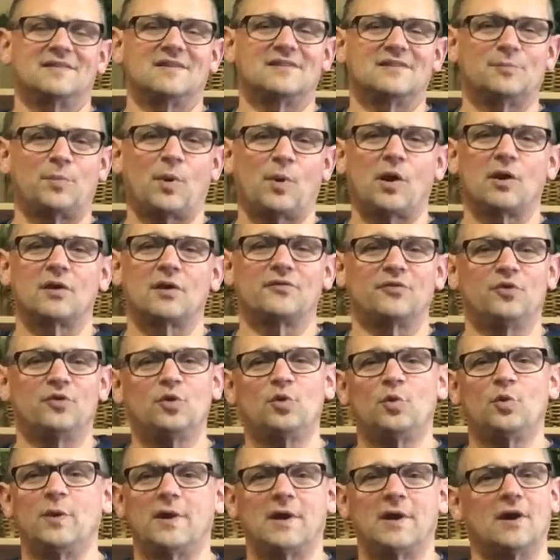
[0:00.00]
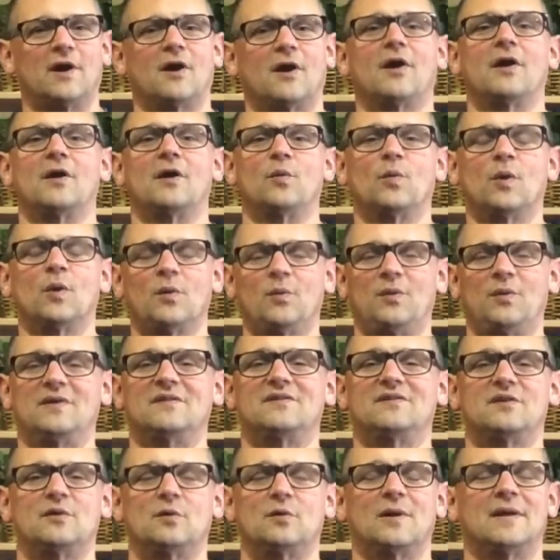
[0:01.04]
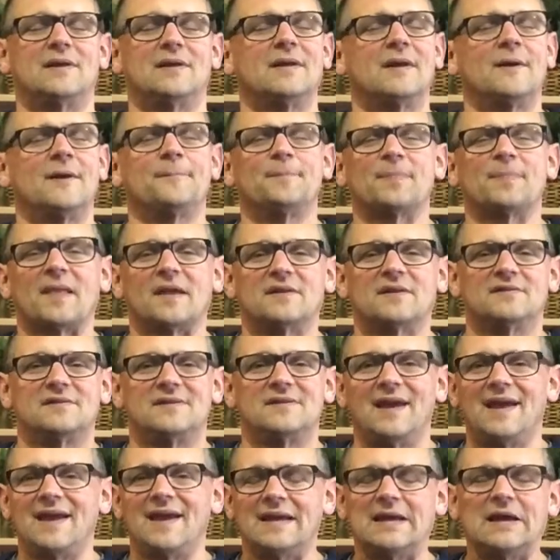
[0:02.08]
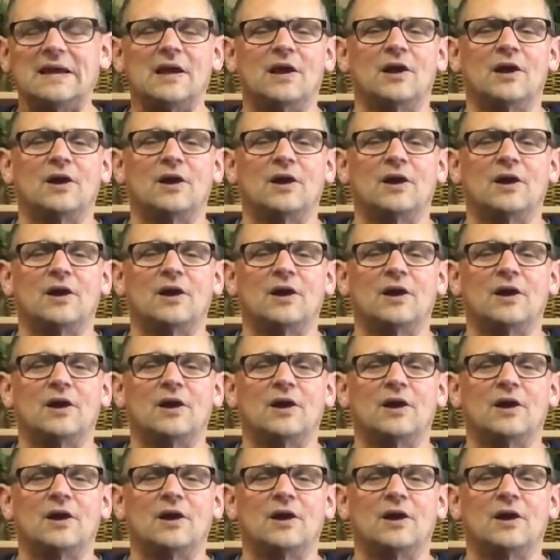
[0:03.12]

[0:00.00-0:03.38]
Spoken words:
It's part of who we are and what we do. And today,